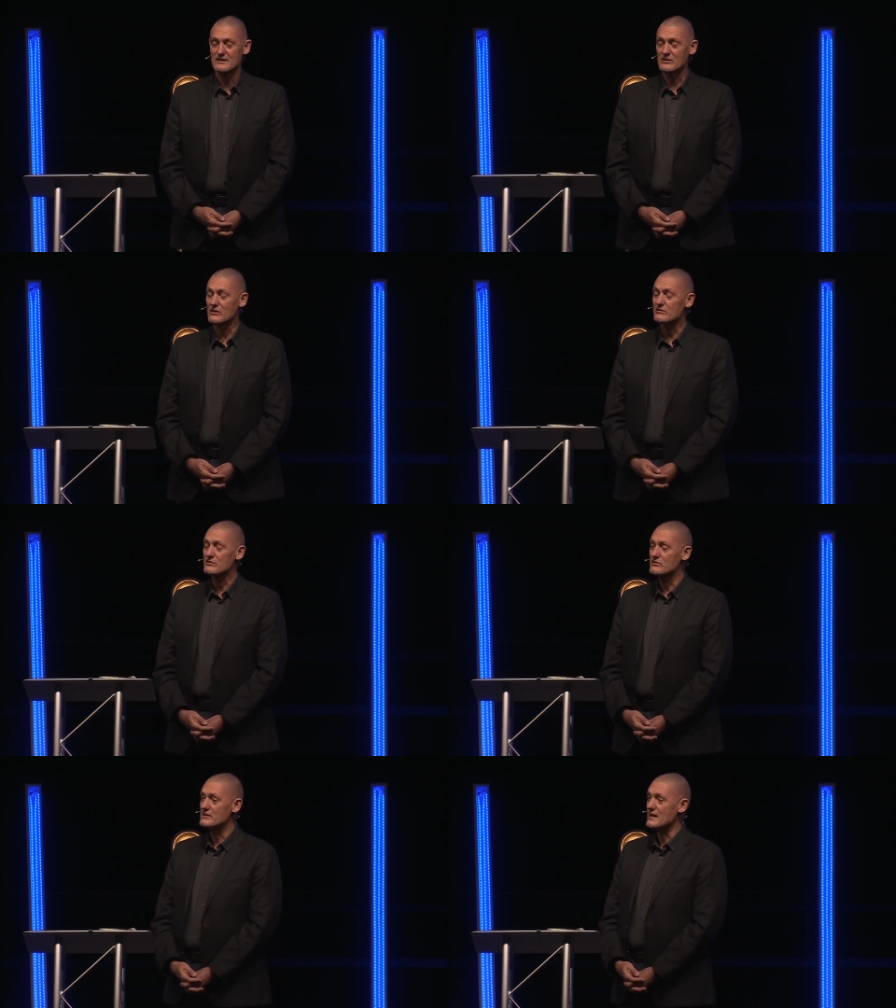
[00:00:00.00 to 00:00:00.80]
And all
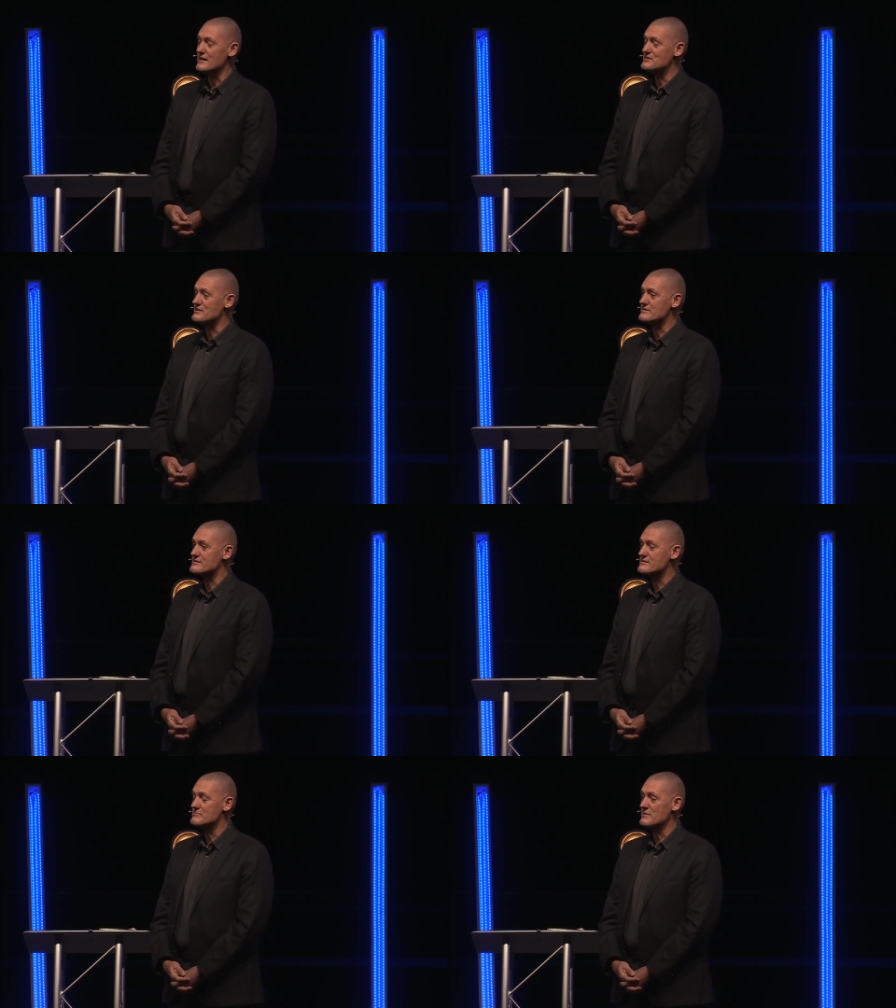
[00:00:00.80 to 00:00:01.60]
through the
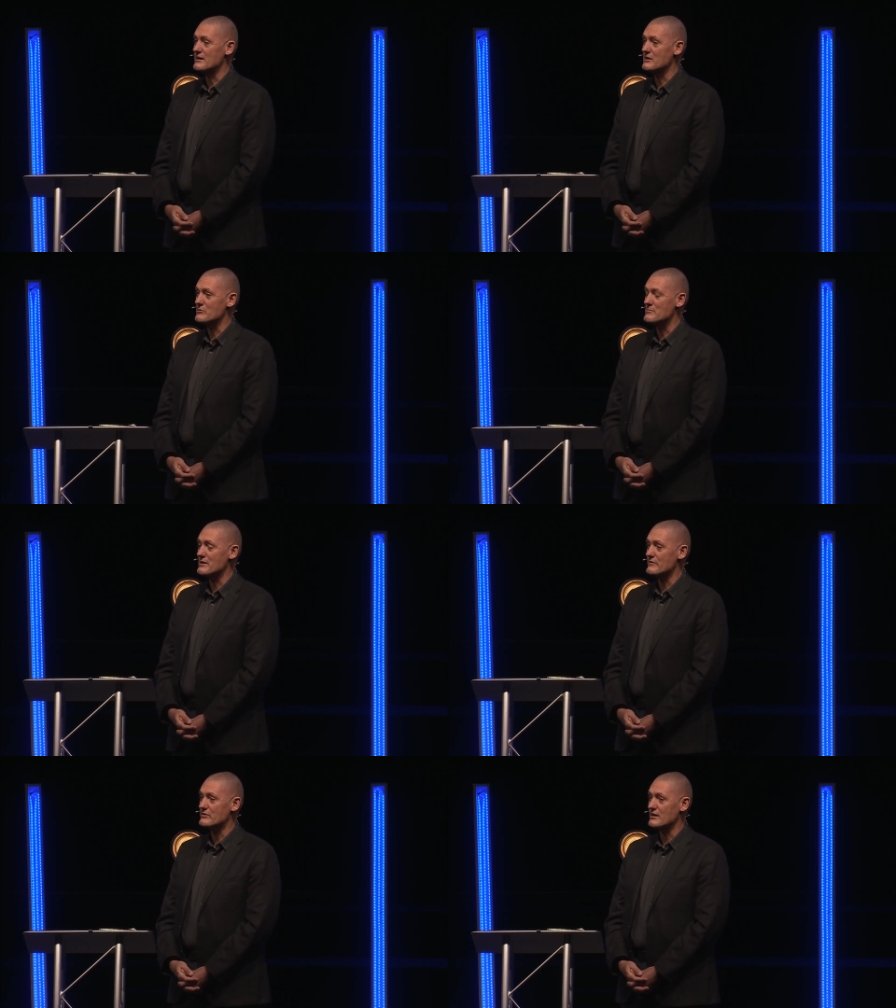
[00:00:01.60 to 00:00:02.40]
ages, men and
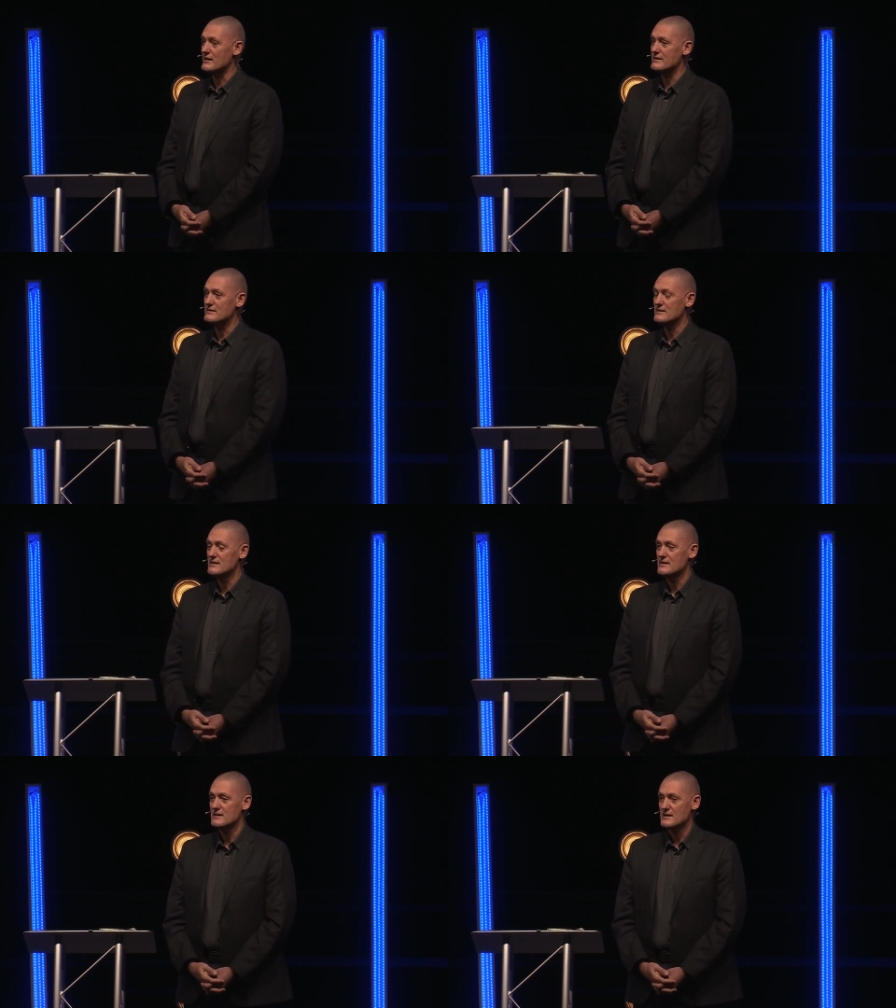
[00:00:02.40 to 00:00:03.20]
women of God
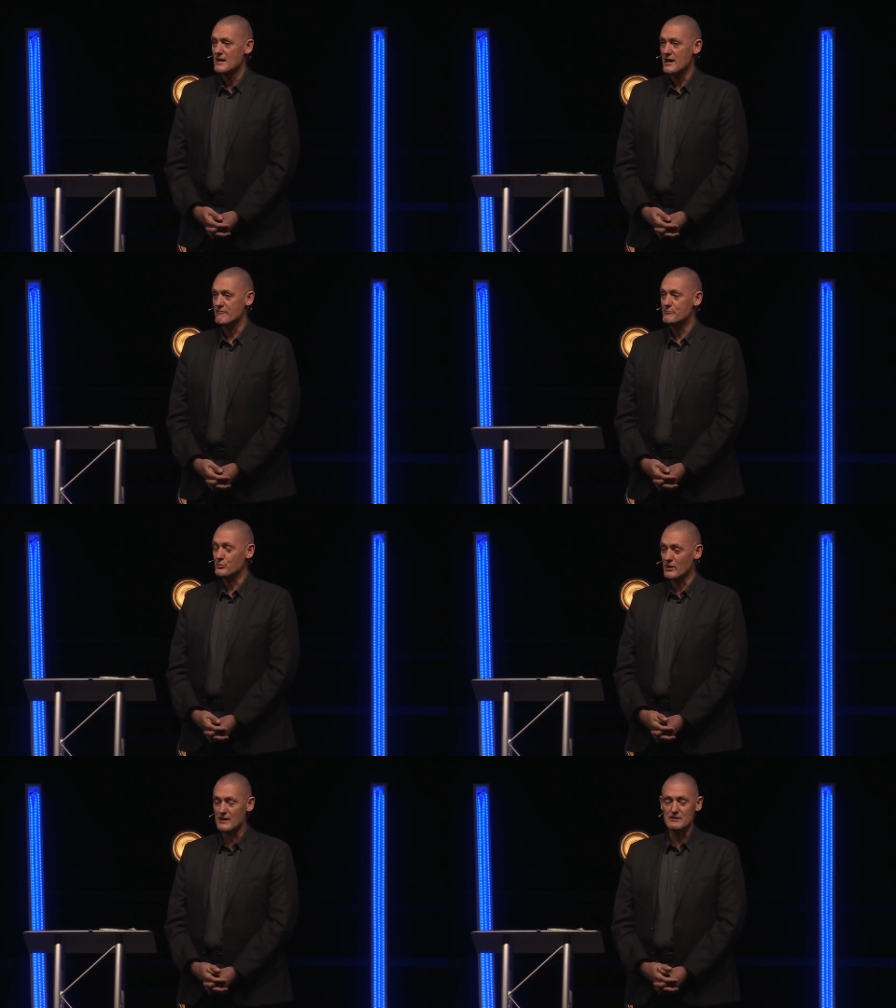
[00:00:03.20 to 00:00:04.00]
have
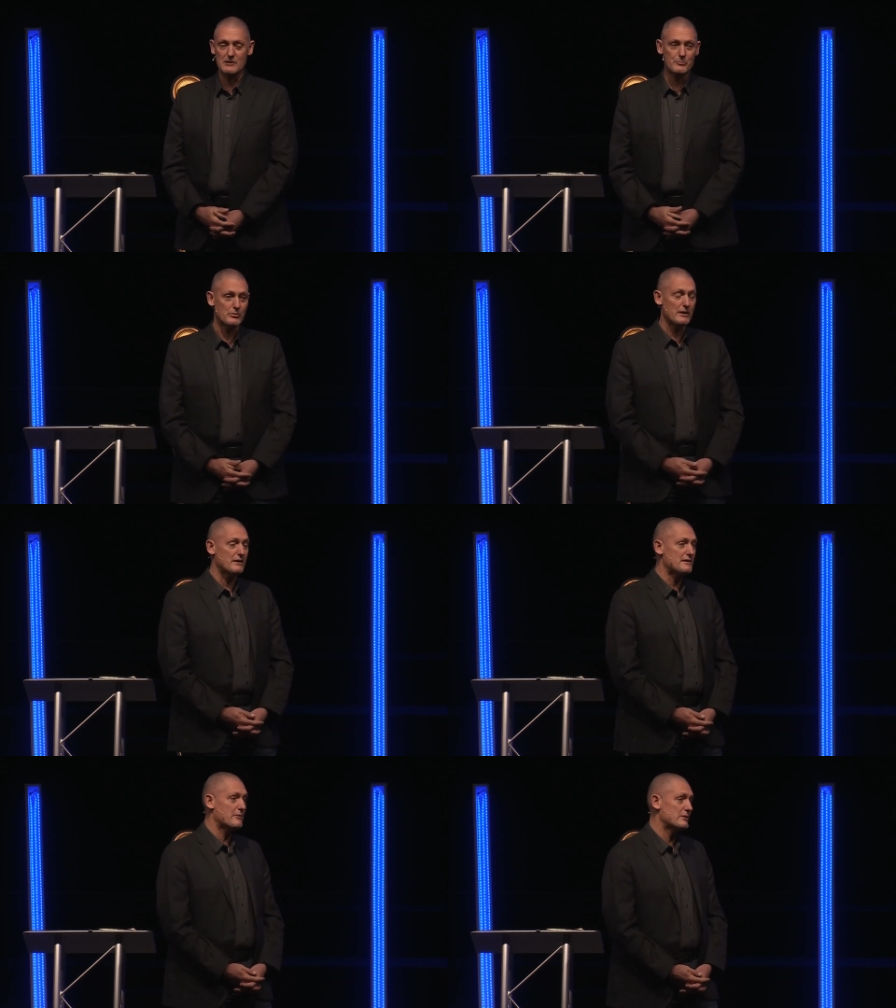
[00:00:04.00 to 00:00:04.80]
prayed the
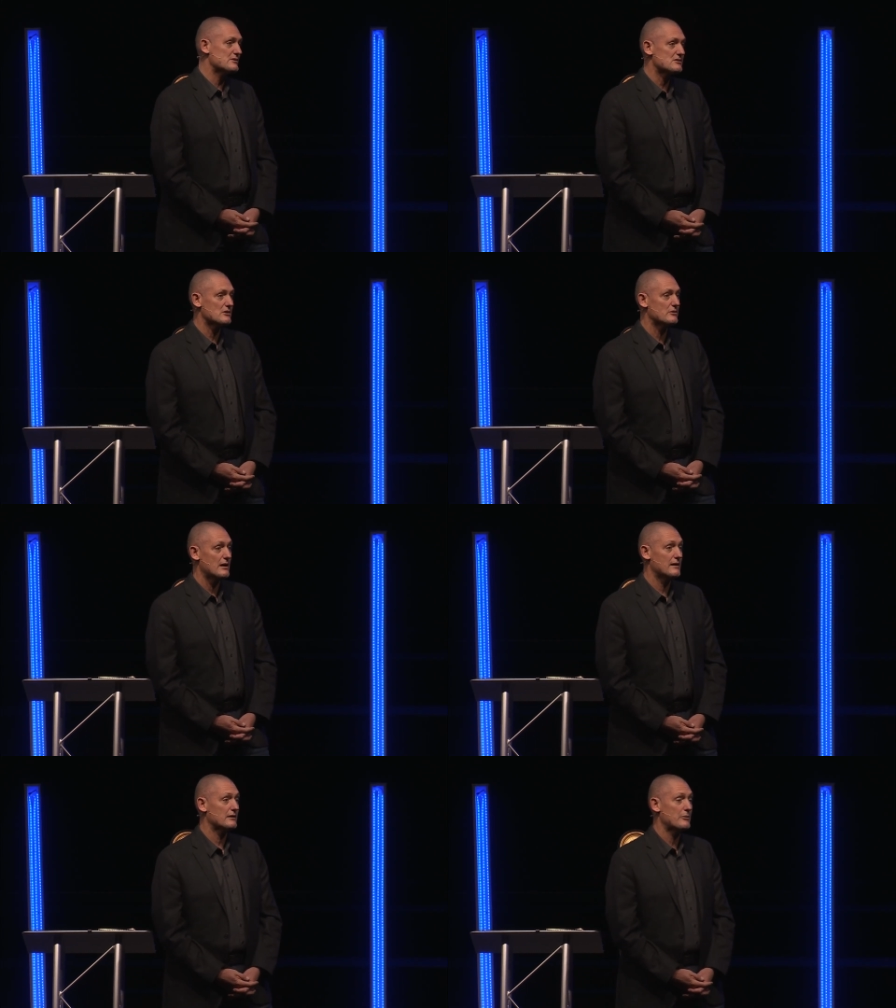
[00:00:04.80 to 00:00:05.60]
prayer that we so
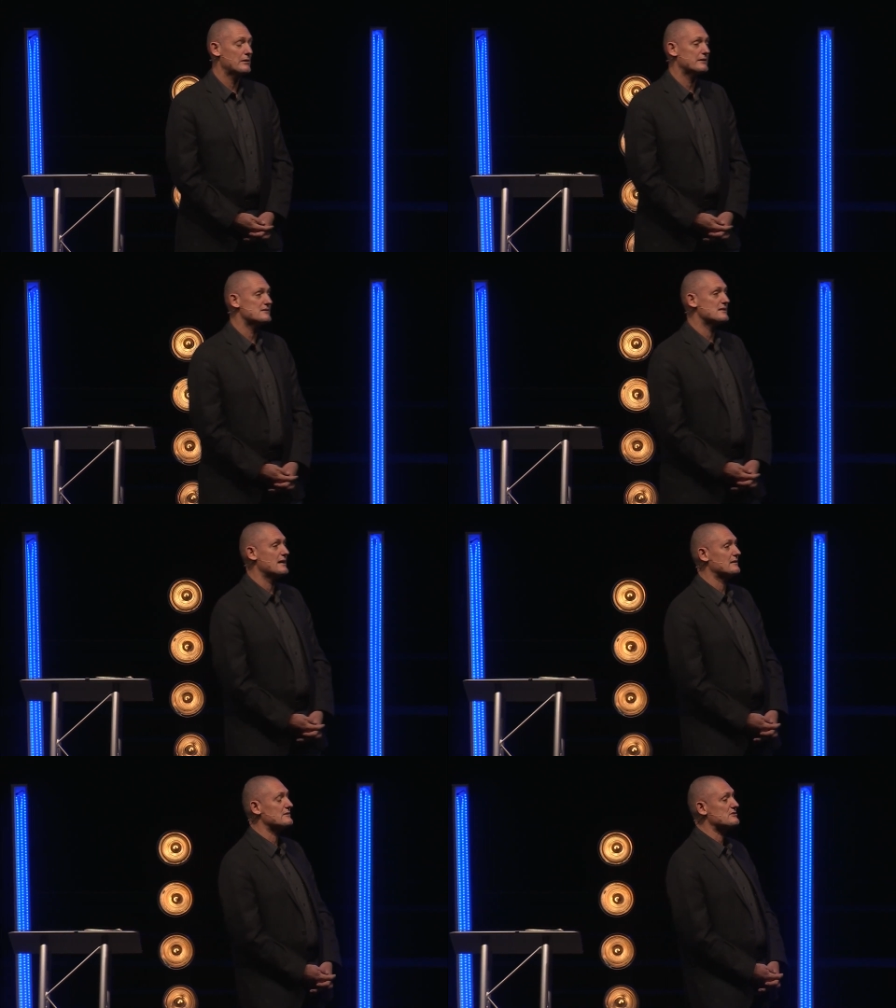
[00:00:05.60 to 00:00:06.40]
eloquently
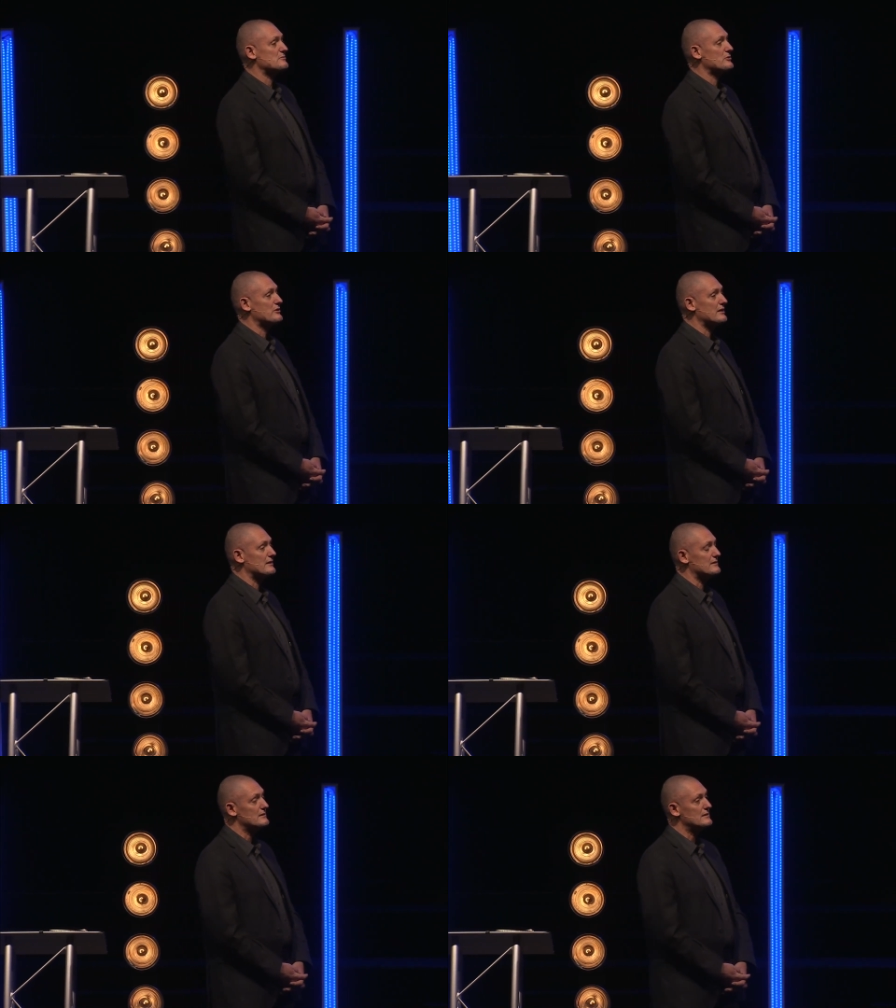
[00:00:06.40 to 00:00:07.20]
sang this morning.